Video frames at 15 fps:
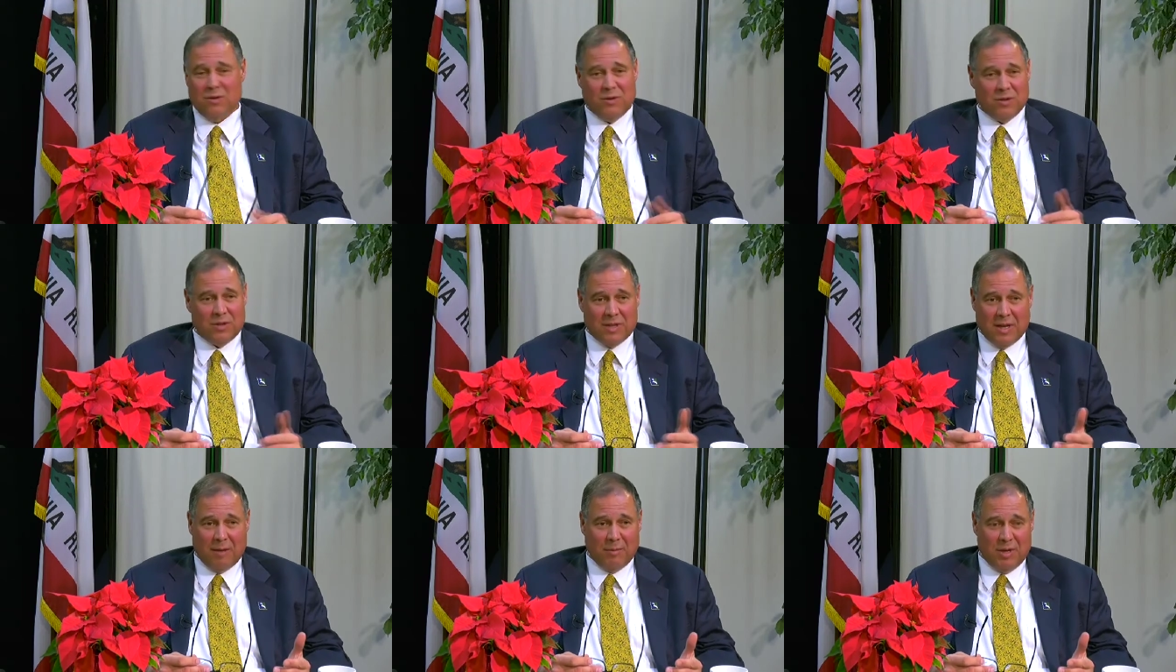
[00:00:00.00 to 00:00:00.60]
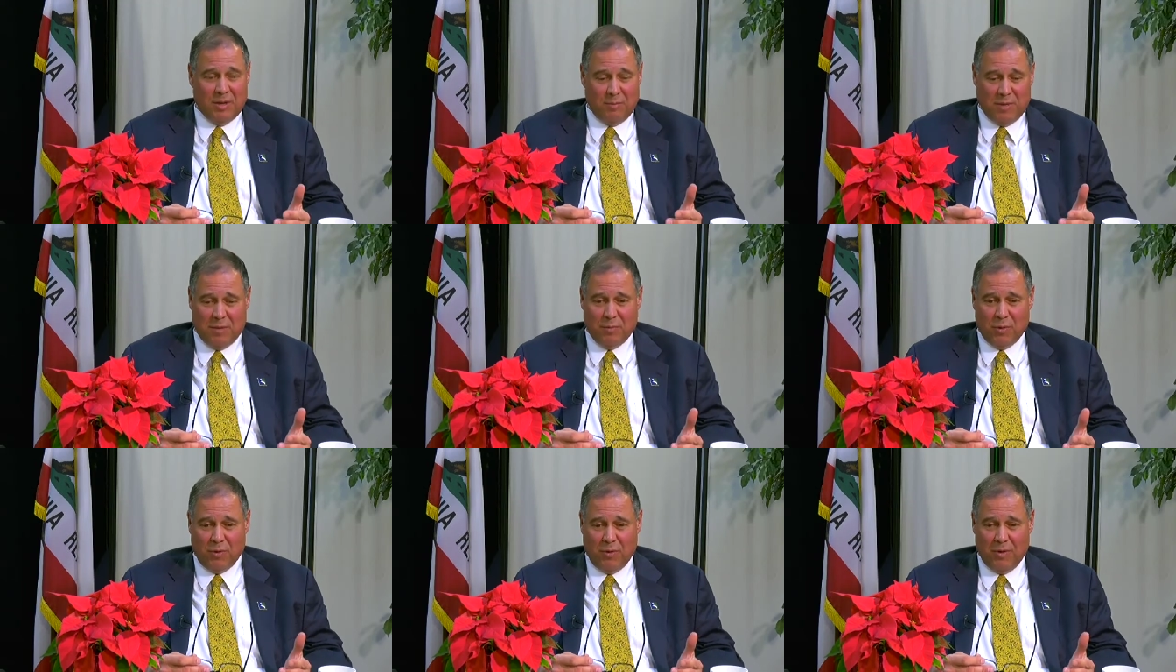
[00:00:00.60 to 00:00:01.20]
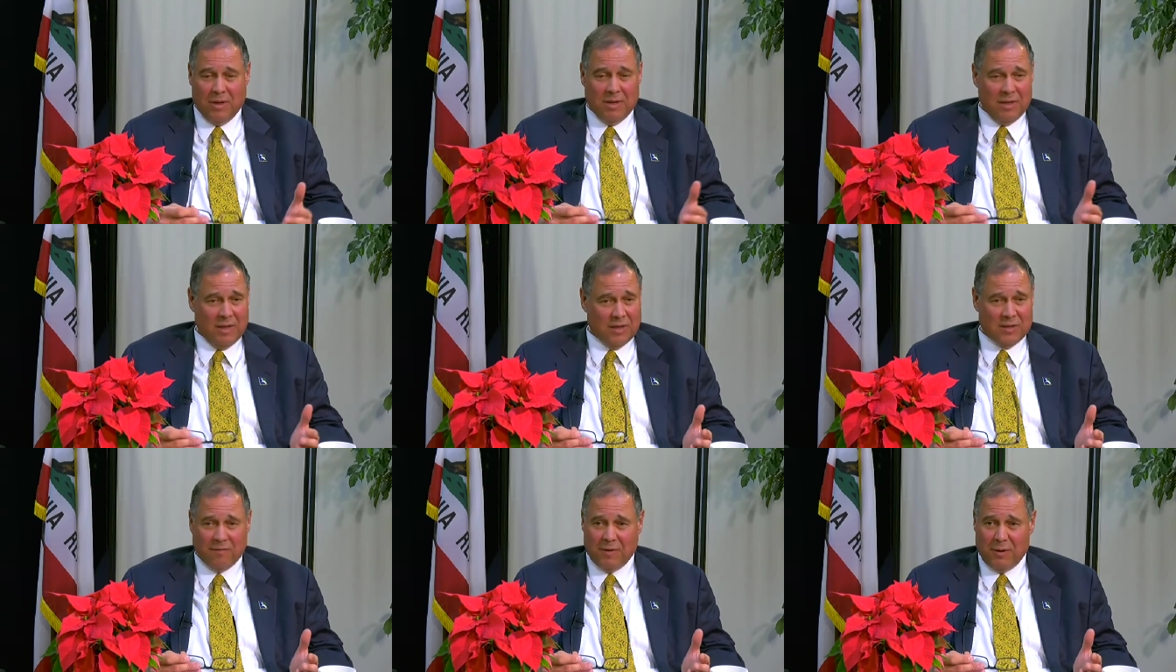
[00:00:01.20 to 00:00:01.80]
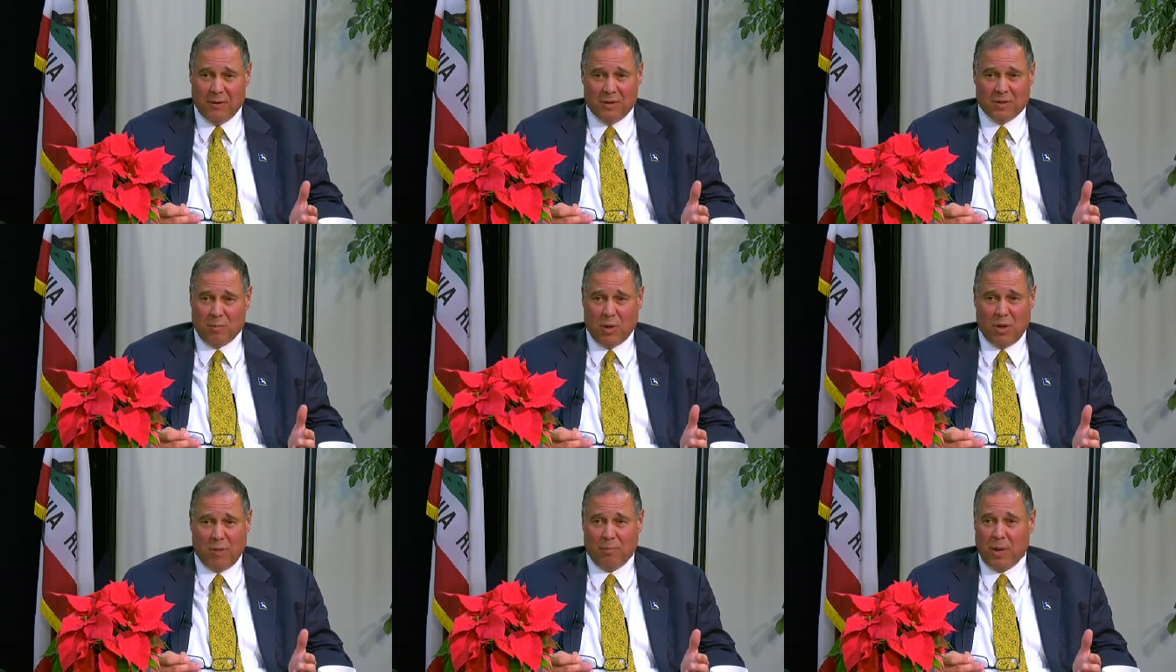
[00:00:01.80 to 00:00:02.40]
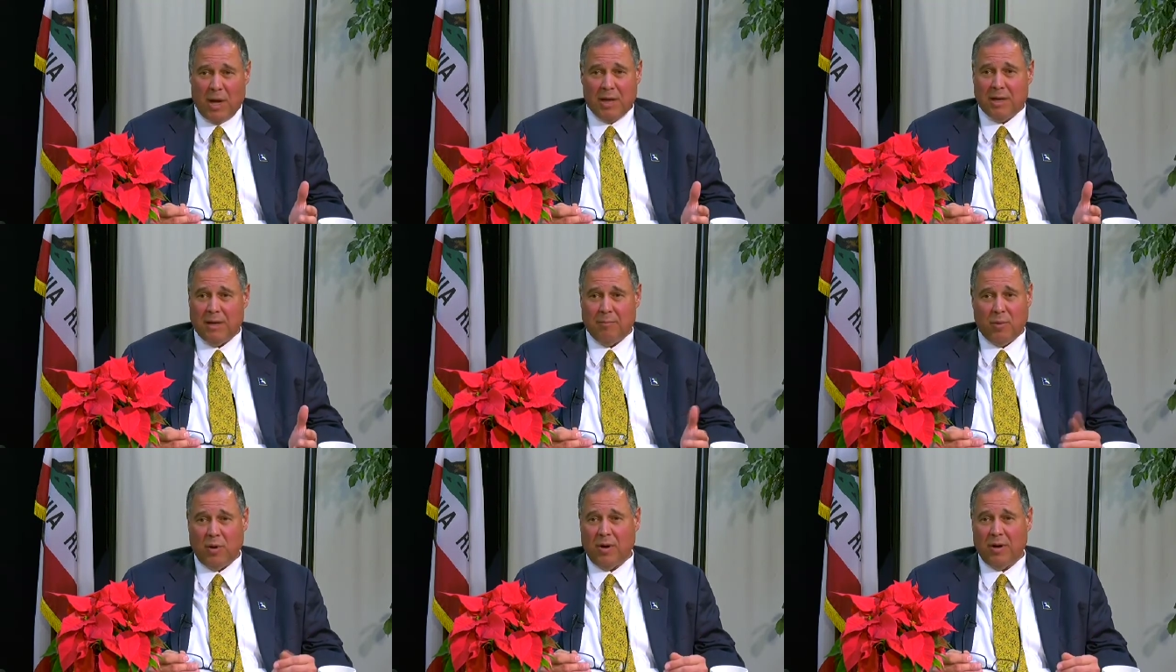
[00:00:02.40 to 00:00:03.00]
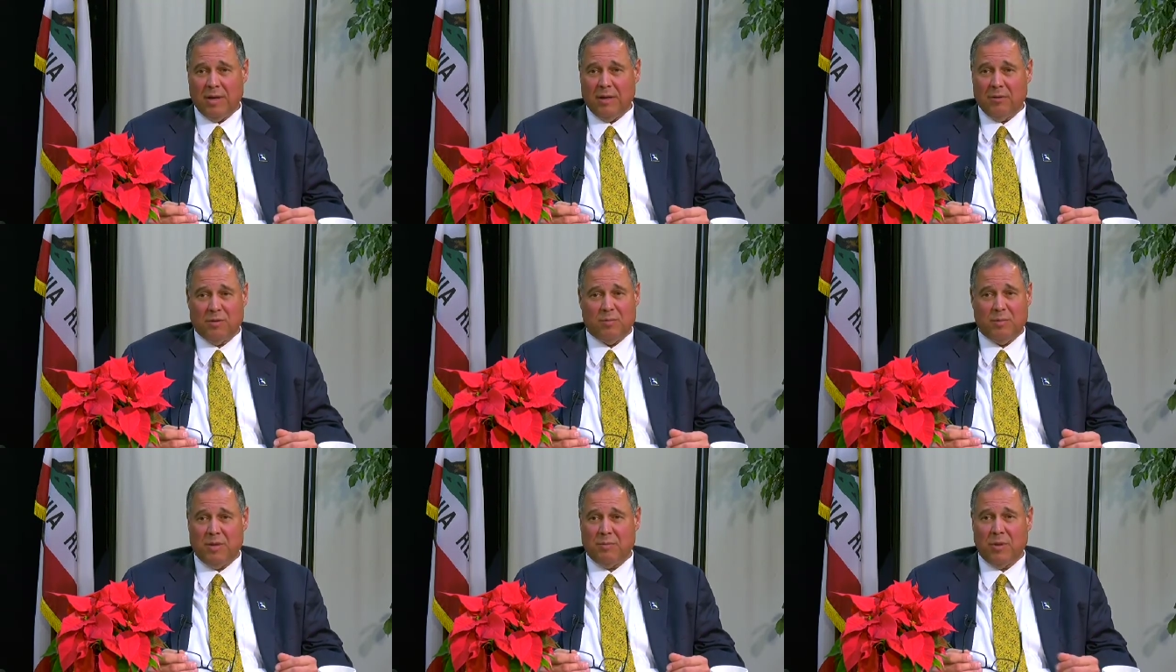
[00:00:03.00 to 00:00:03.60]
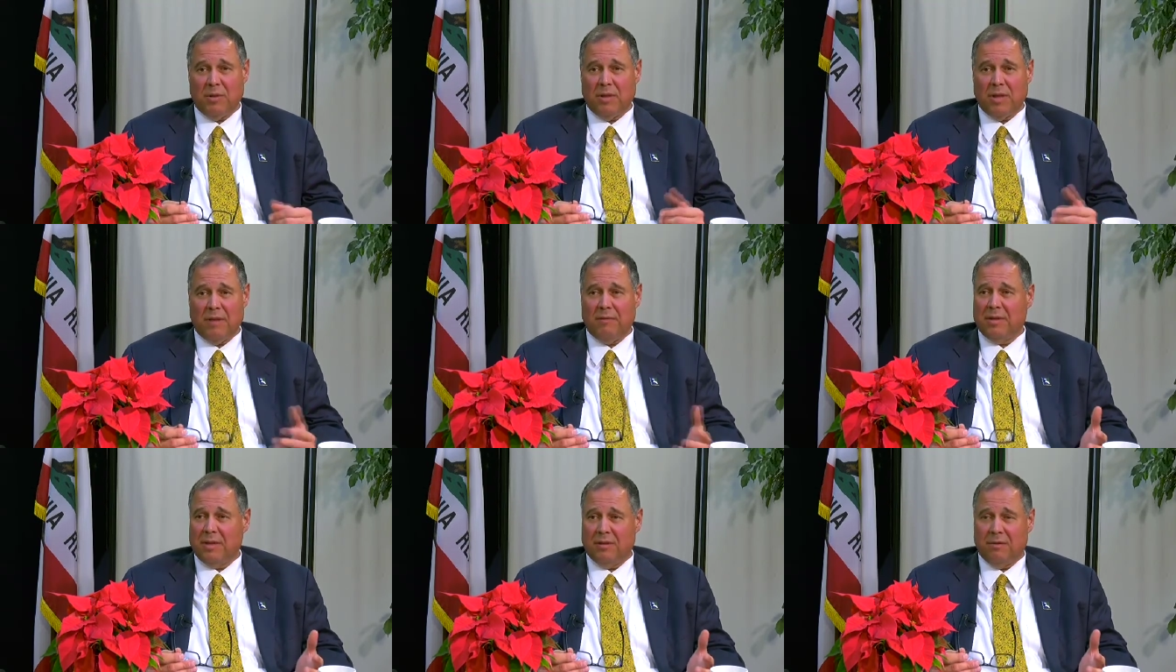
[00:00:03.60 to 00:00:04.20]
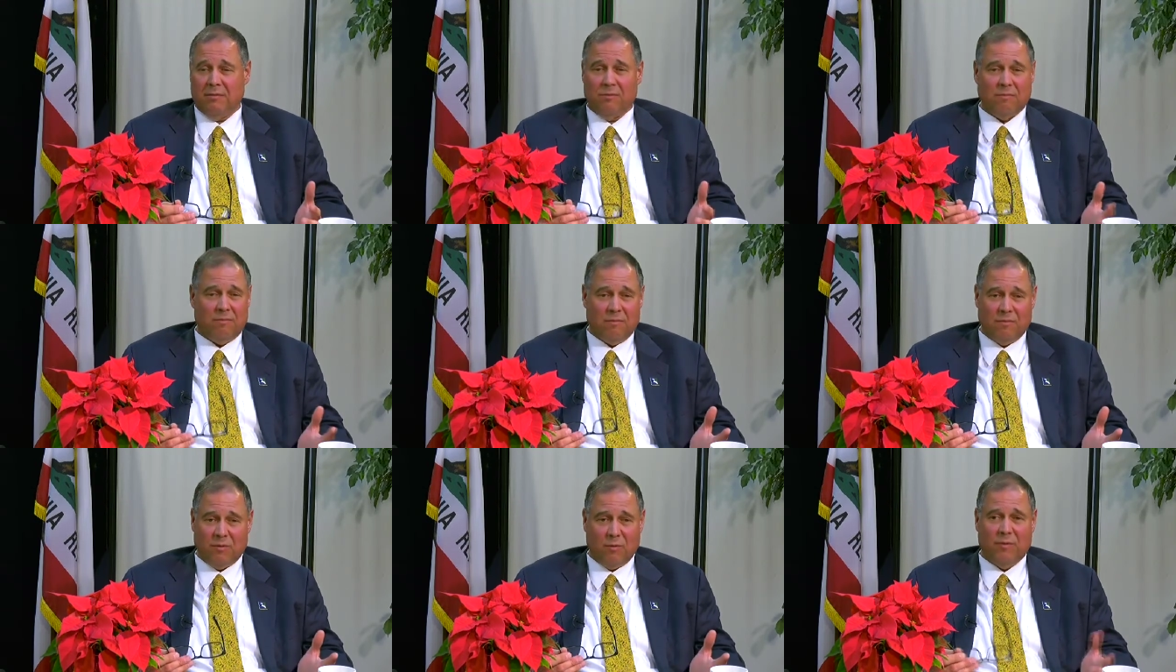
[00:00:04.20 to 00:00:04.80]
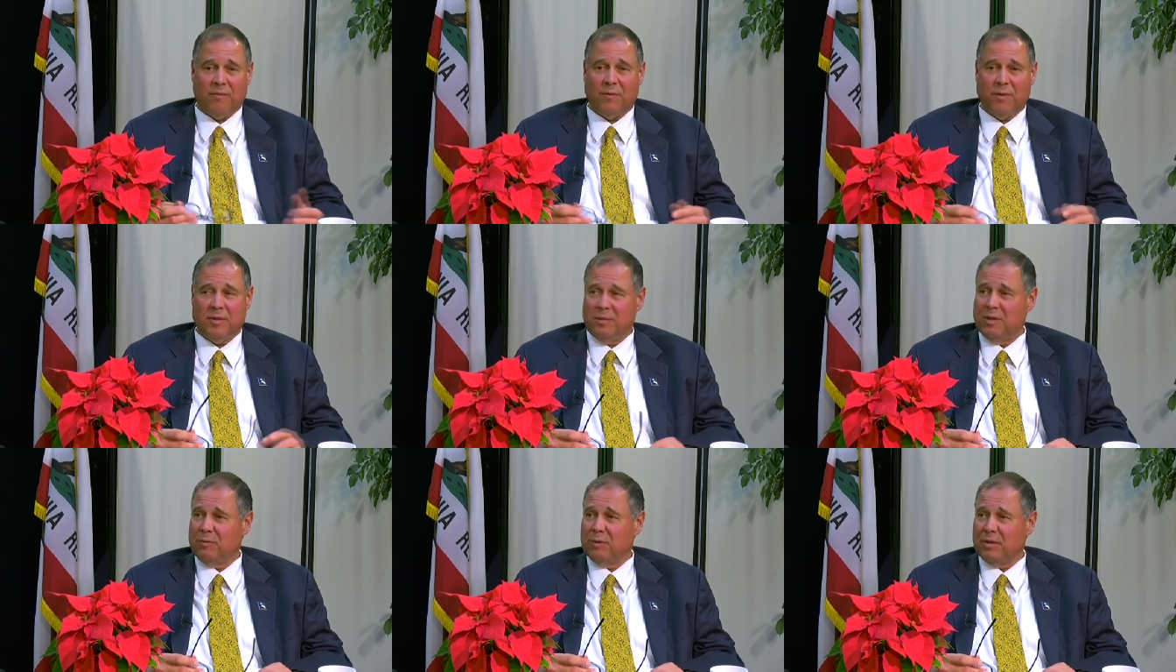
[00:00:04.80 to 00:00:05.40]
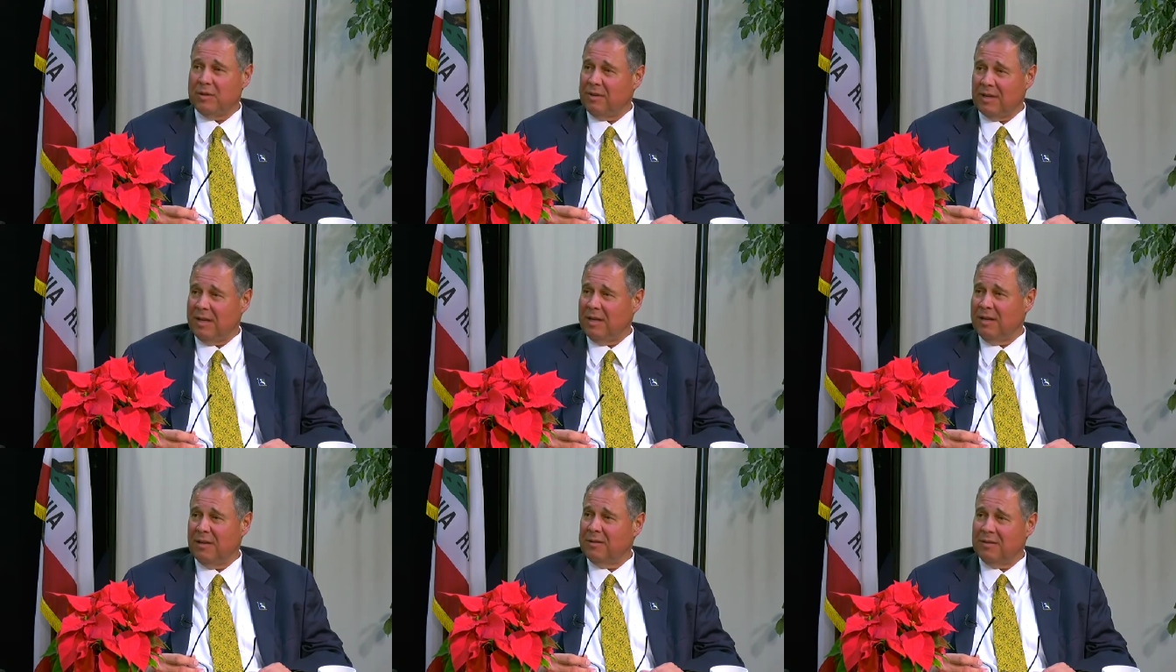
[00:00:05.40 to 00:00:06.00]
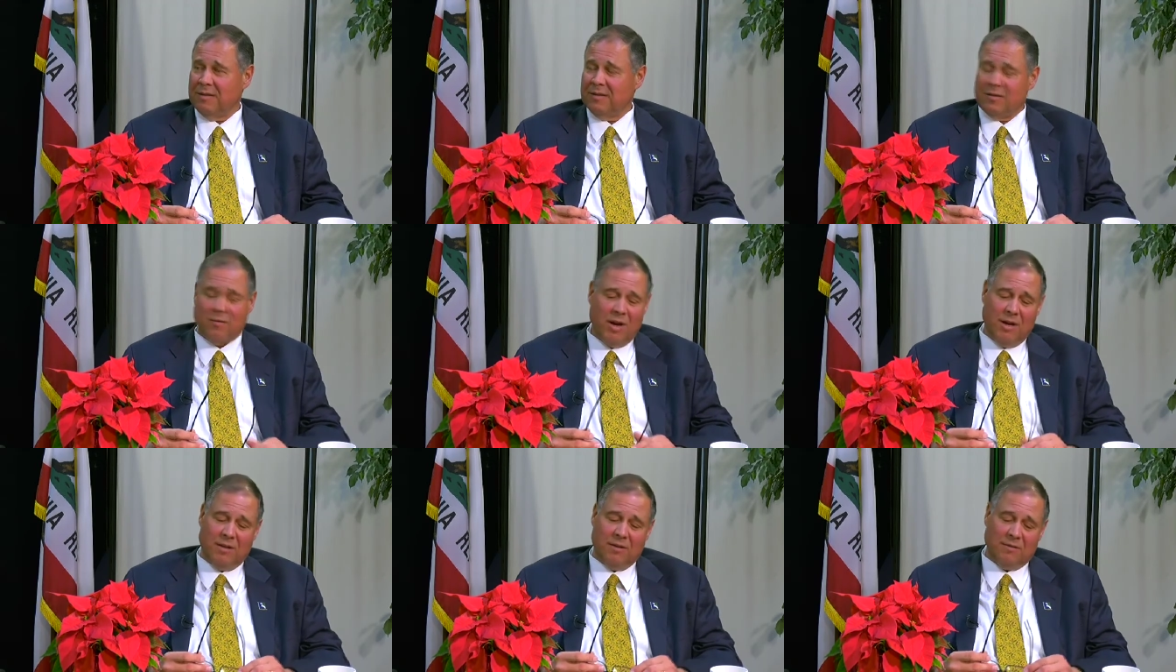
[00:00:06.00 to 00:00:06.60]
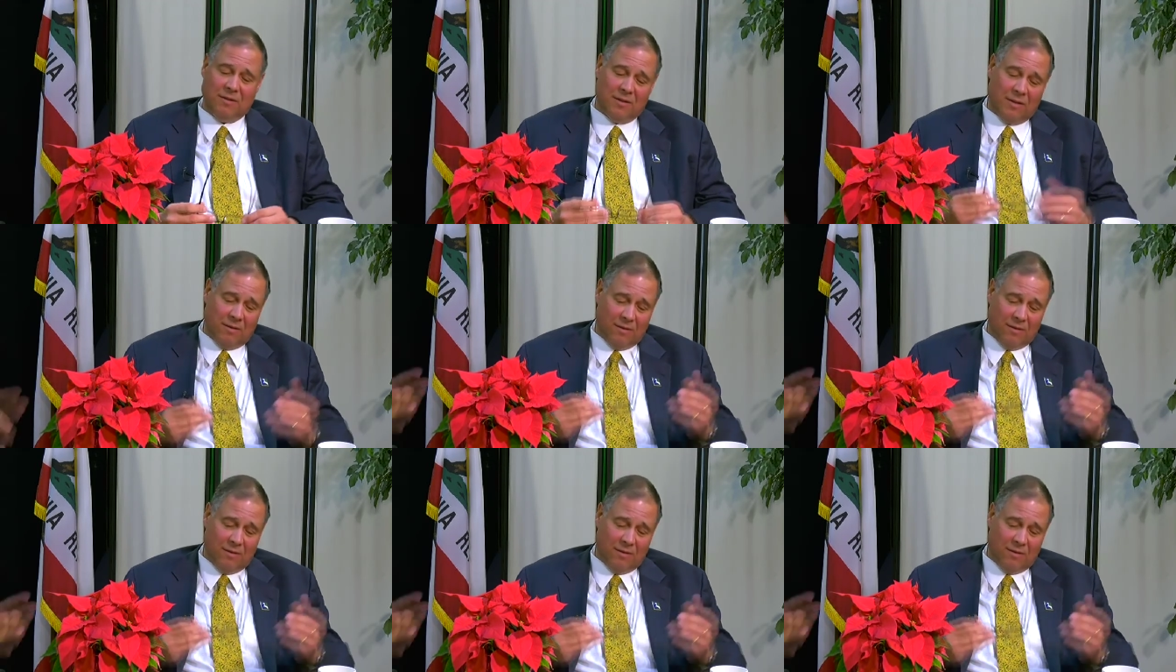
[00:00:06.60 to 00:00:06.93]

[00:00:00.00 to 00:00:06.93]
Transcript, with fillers: You see how many people, that's a very small pocket park, and those people love it. They are throwing frisbees with their kids. It's great. Do so.